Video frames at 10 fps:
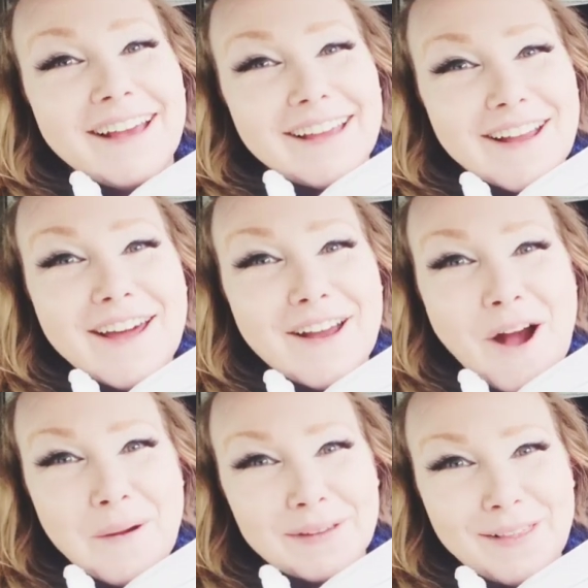I got at
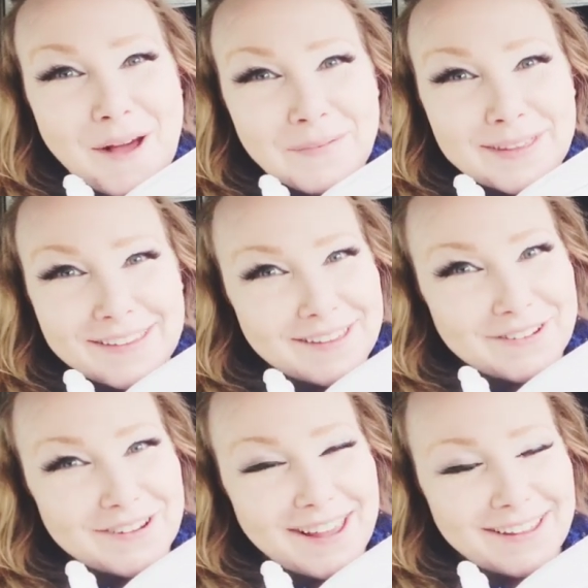Hobby Lobby the
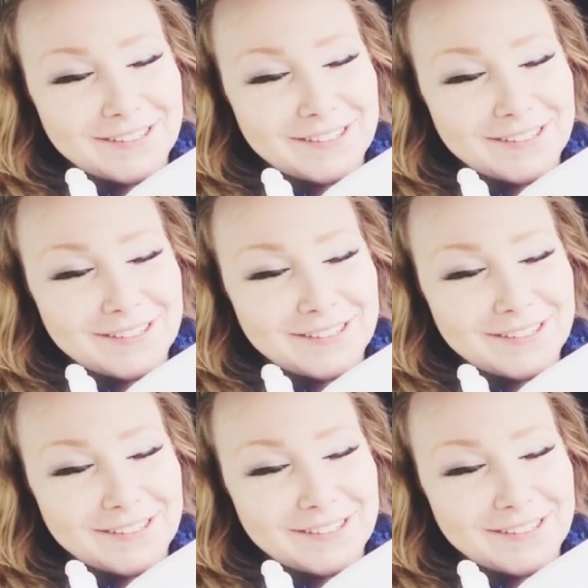other day.